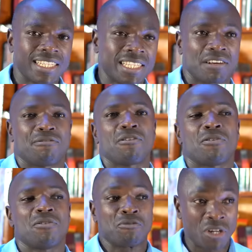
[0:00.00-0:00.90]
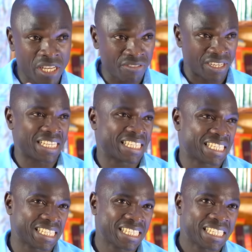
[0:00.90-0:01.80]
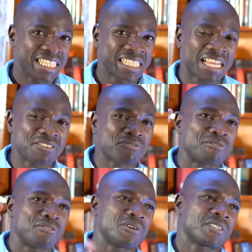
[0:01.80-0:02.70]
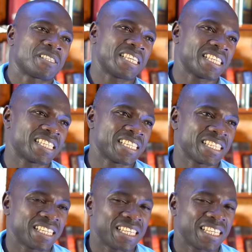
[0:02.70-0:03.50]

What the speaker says: Therefore, forgiveness stands for four things: